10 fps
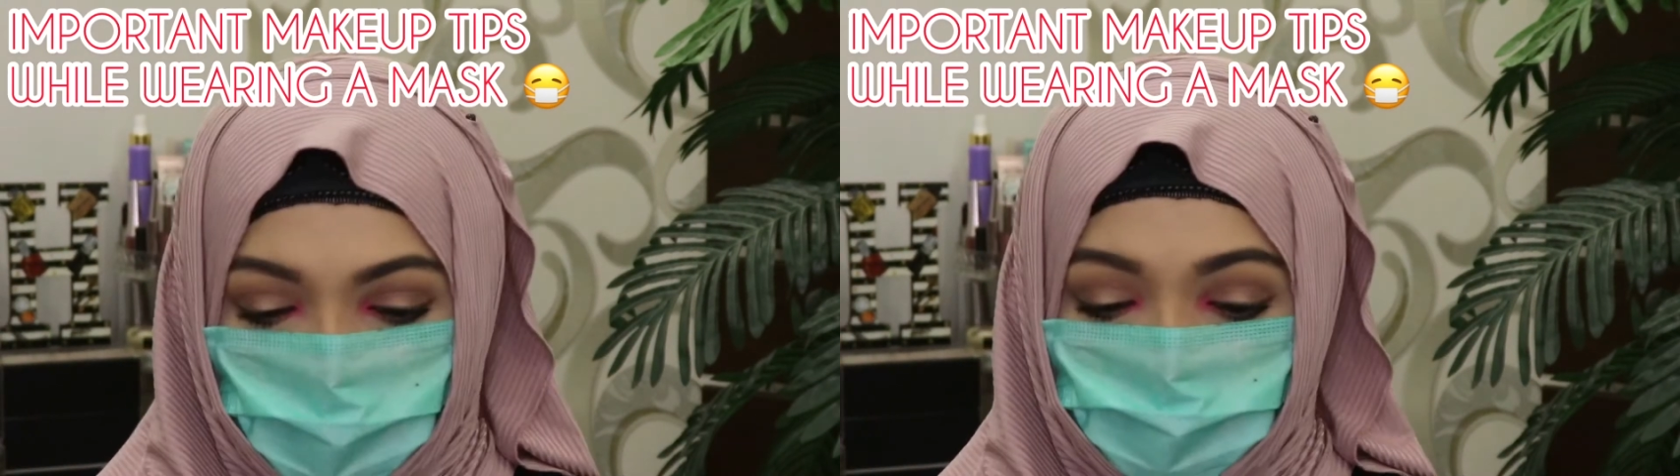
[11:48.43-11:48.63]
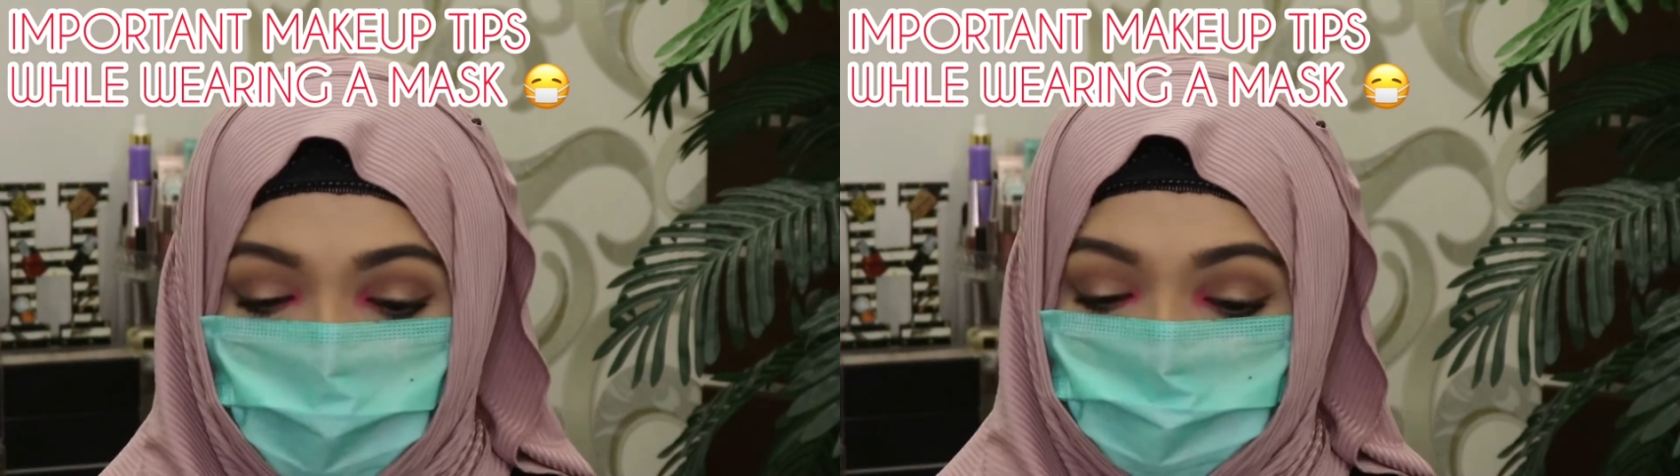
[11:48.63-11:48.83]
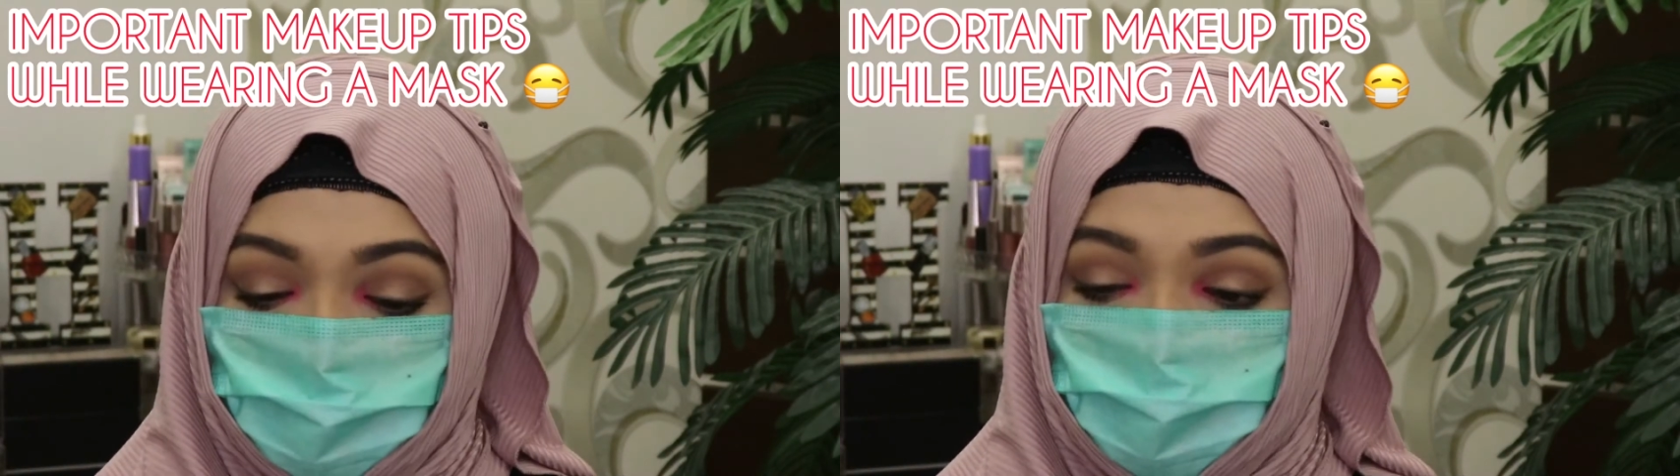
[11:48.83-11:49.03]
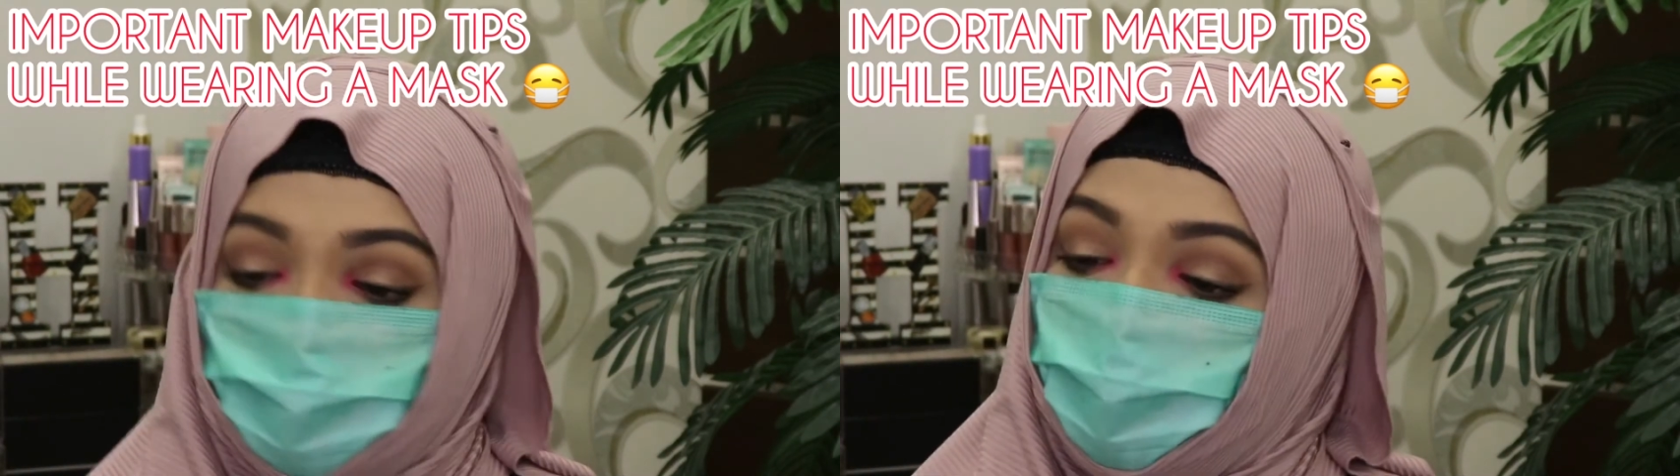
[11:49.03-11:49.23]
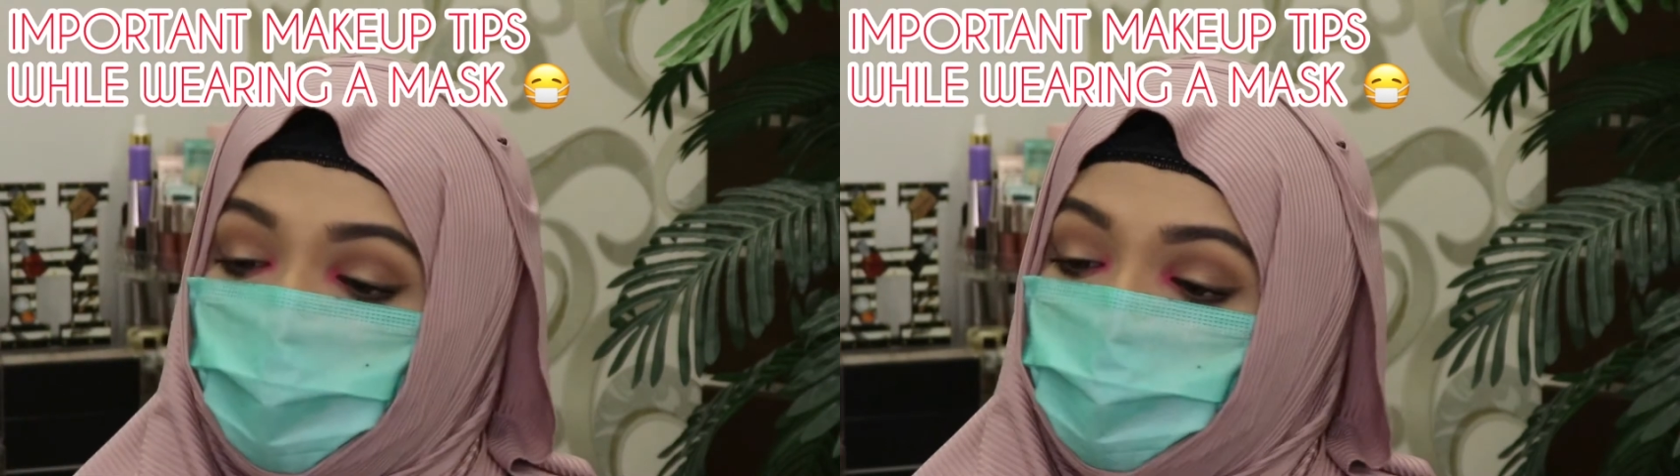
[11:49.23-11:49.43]
Now you have to
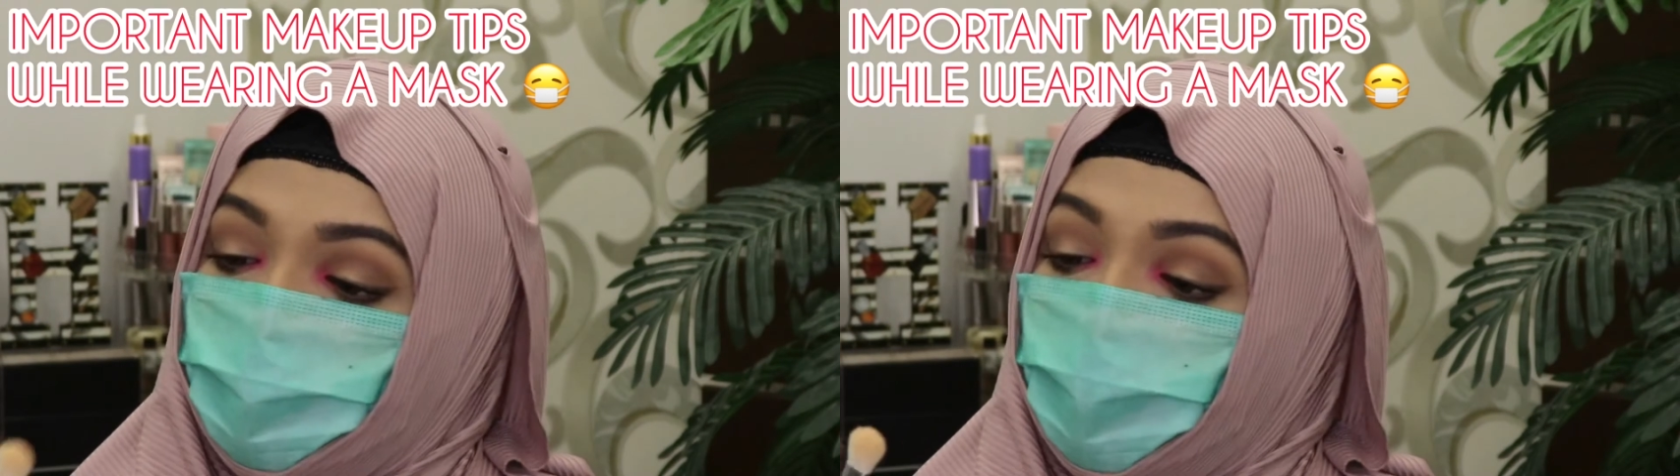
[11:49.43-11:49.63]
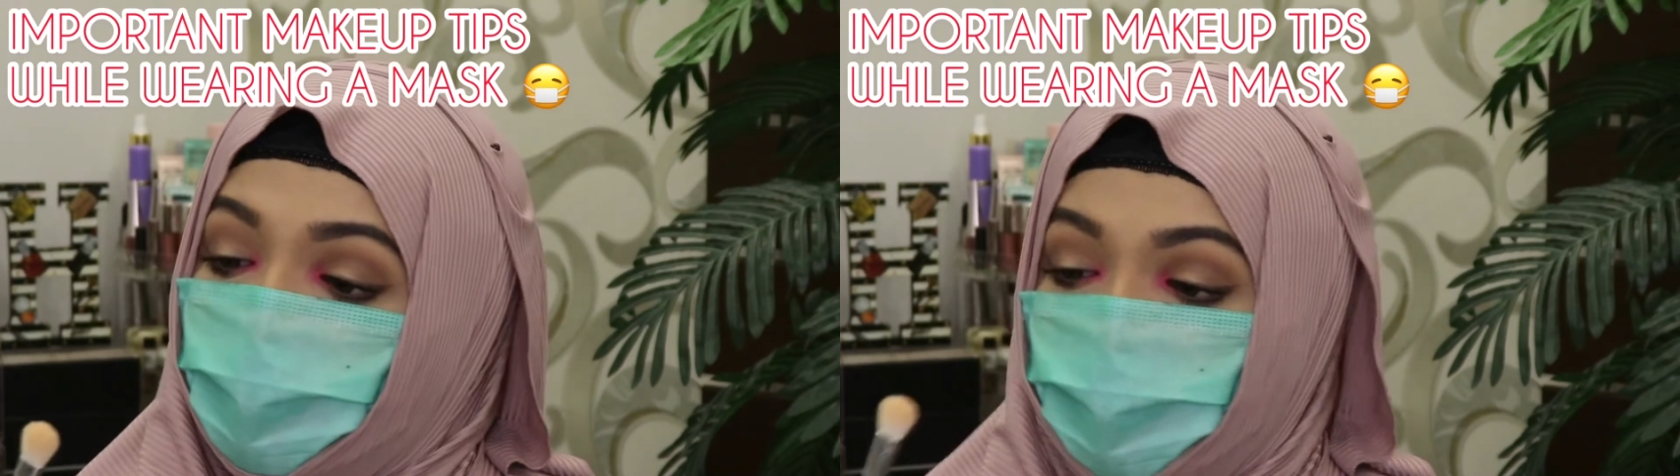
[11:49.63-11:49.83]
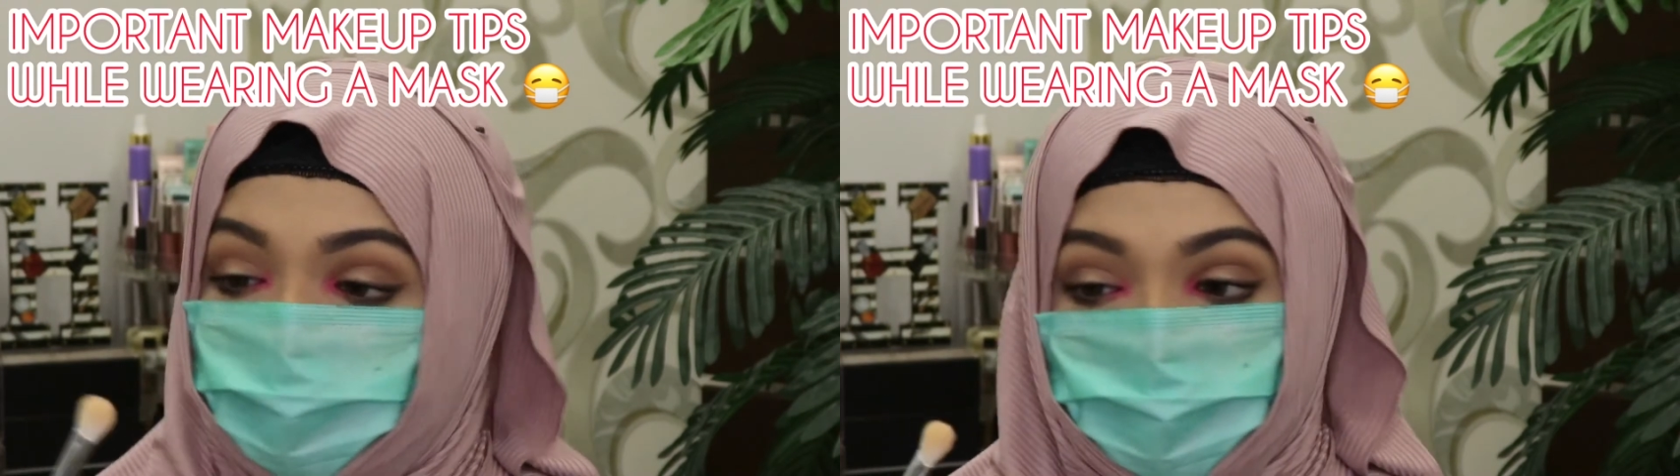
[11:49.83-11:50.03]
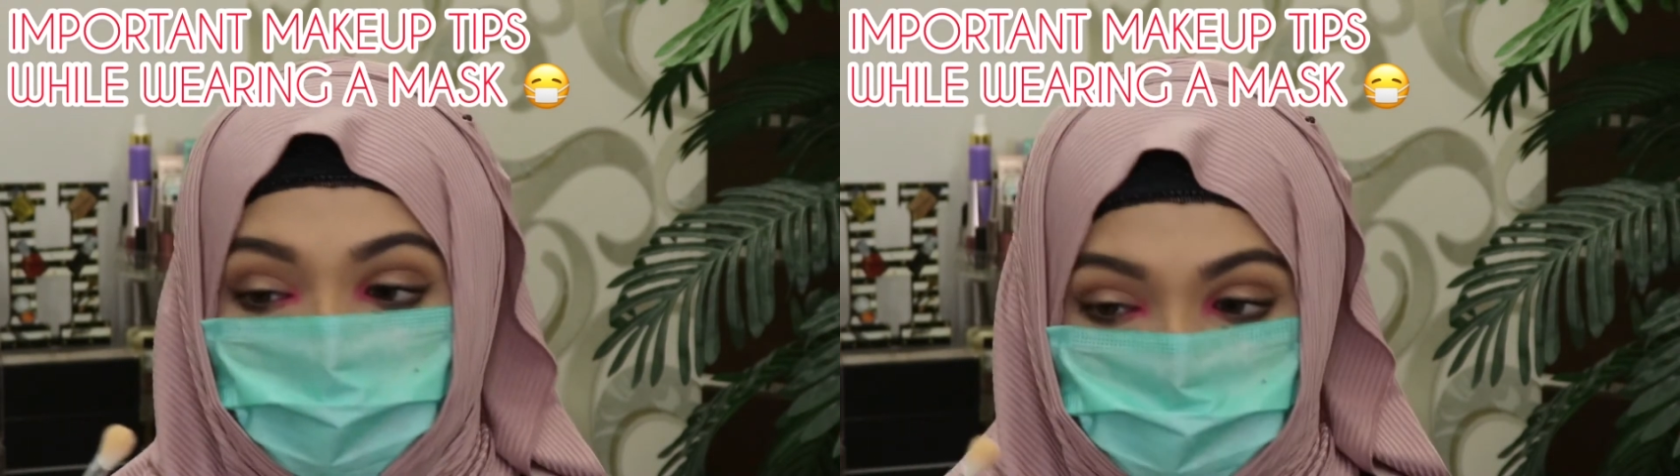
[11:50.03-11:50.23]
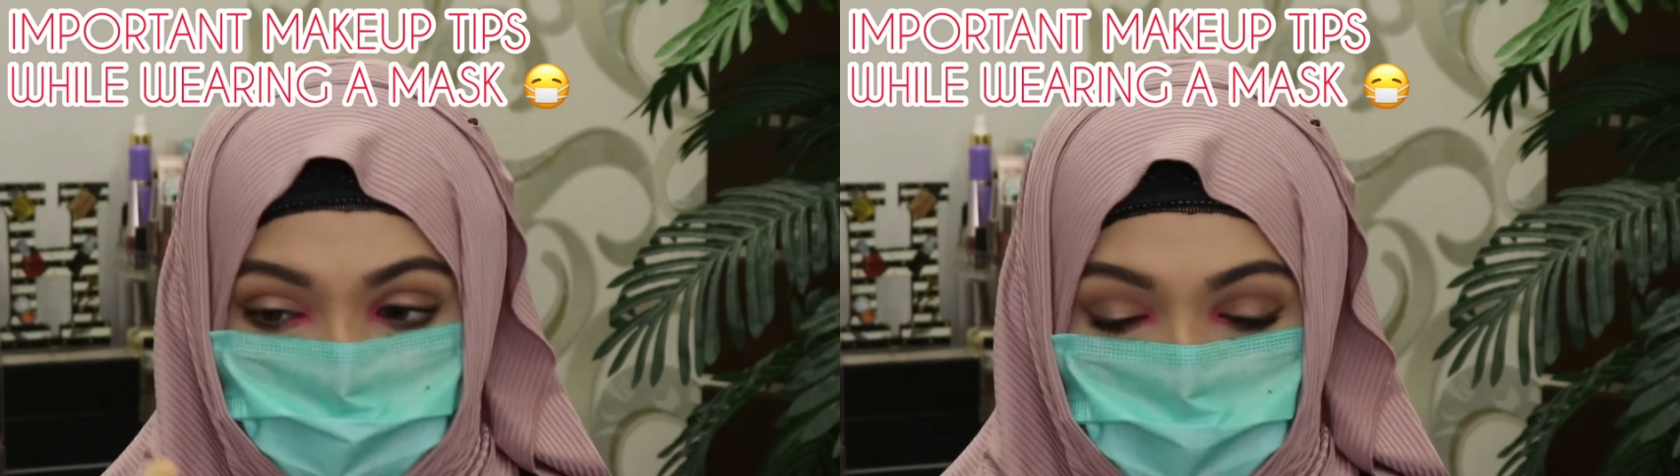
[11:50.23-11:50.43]
see where I'm
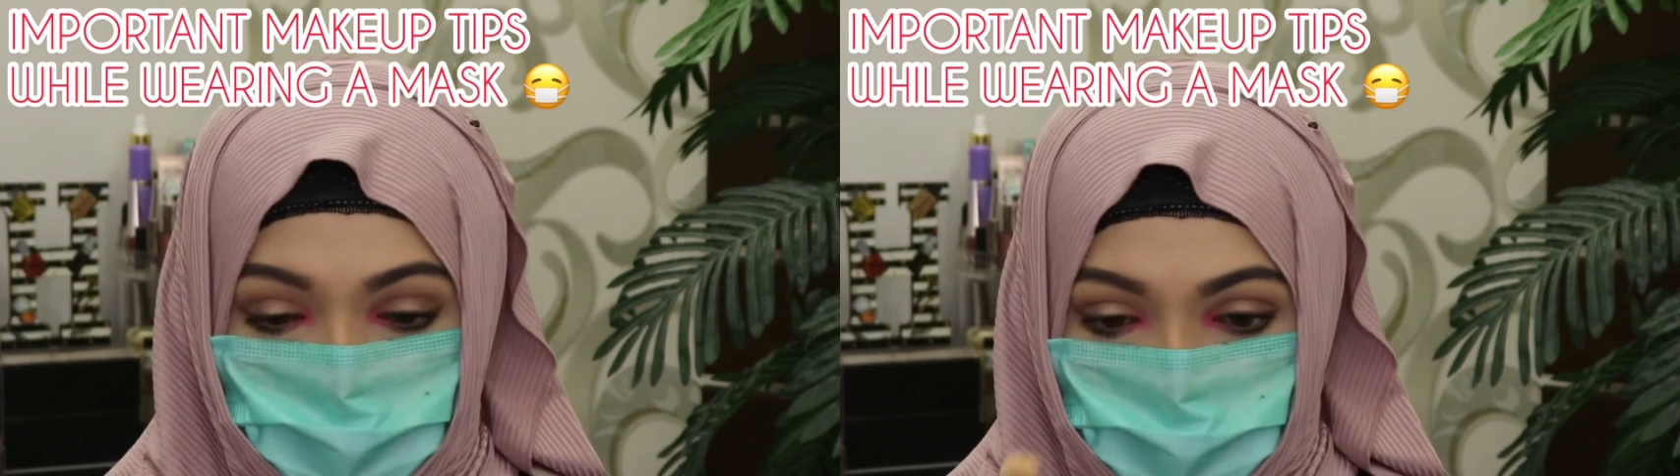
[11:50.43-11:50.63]
highlighting.